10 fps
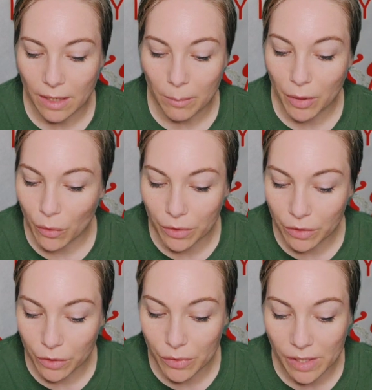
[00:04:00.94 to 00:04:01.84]
but
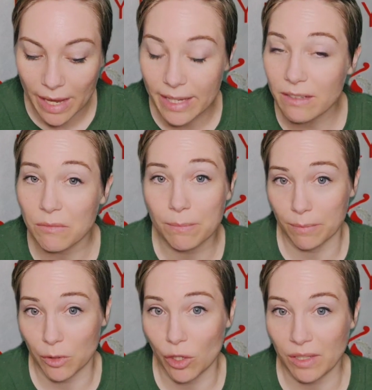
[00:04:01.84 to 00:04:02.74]
couldn't you say it
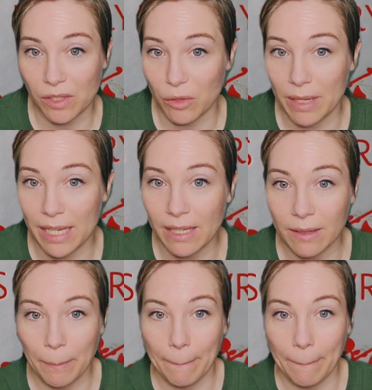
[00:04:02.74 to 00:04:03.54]
just to me?